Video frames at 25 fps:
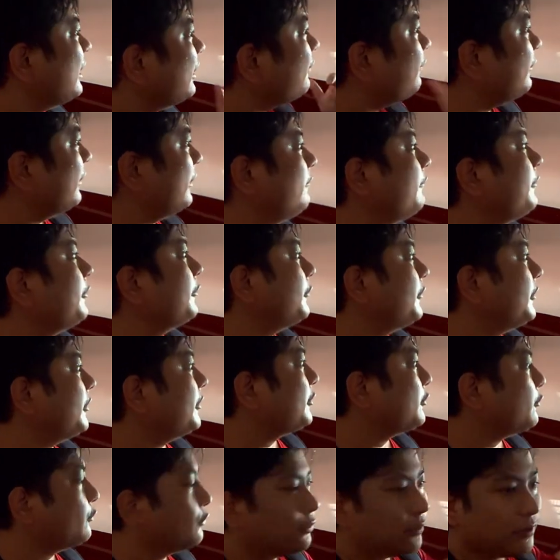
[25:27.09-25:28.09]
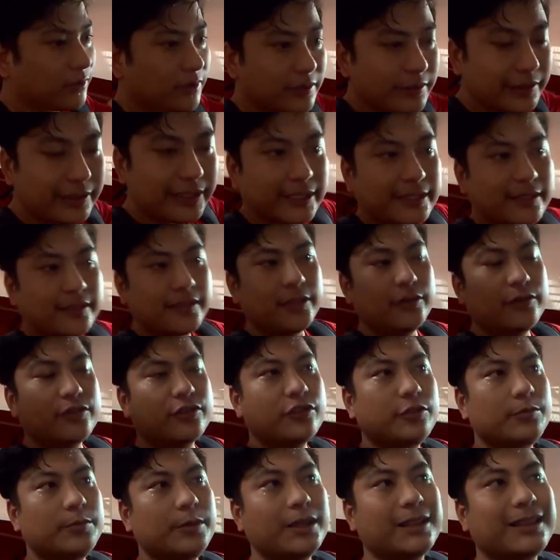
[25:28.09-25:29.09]
When we were in school, this
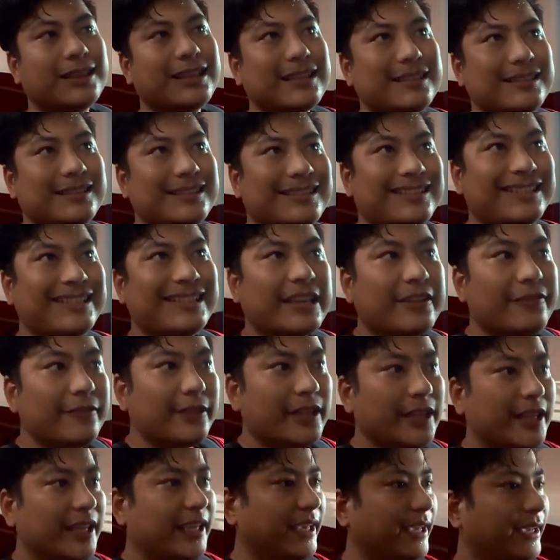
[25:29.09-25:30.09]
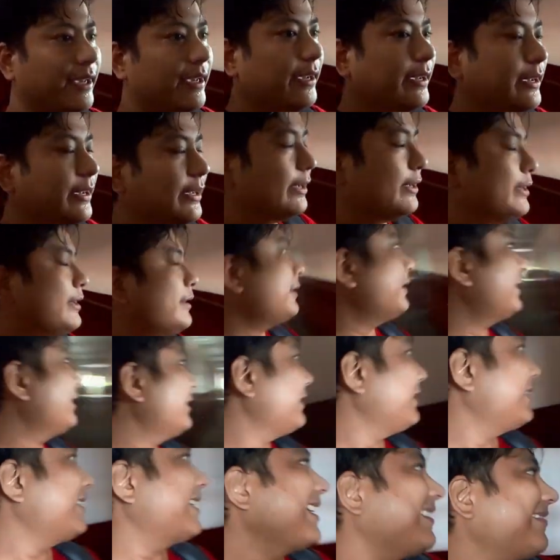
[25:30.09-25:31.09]
used to be class 7A
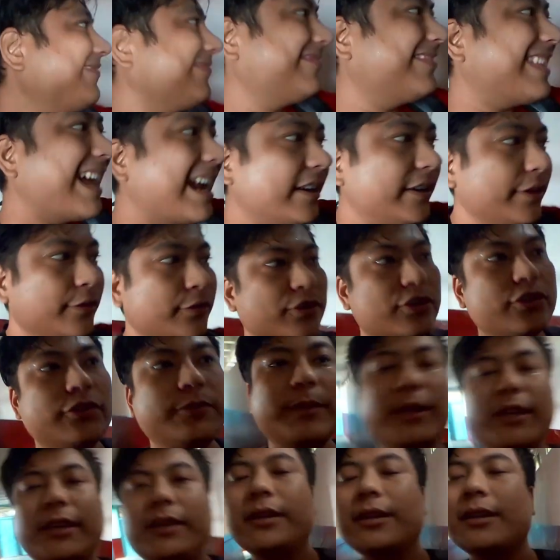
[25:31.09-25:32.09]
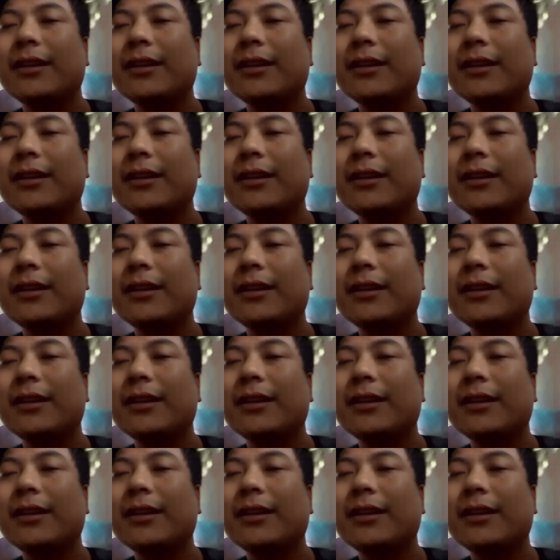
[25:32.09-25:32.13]
and that used to be